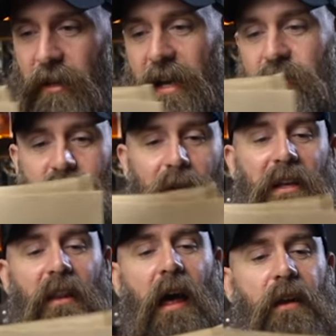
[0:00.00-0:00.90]
okay? So there's gonna be
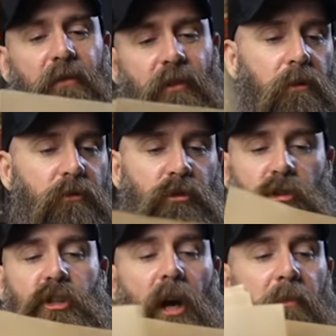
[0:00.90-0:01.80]
a lot of
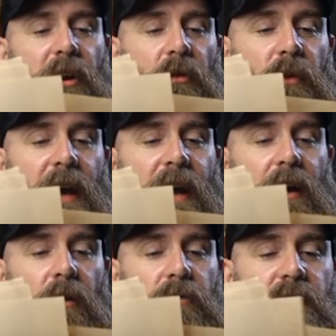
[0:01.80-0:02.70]
jumping
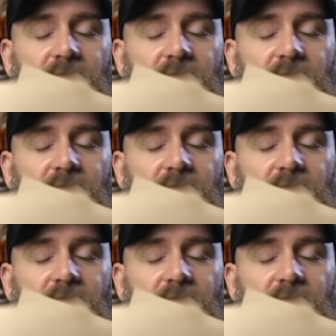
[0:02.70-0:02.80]
around